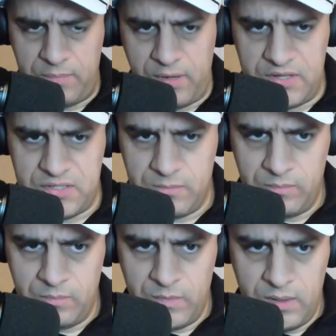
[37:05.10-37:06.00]
over the place,
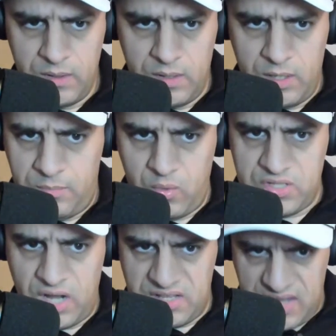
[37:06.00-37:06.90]
but
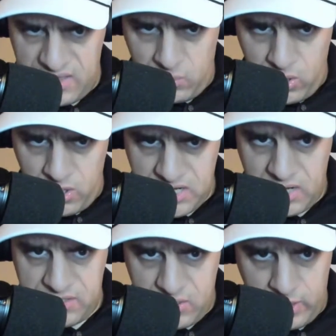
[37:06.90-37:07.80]
was on the wrong
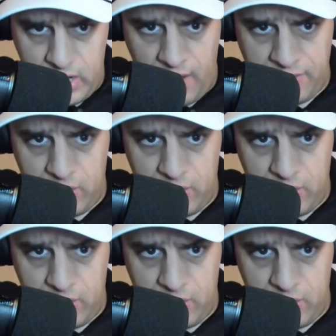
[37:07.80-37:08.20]
side of his career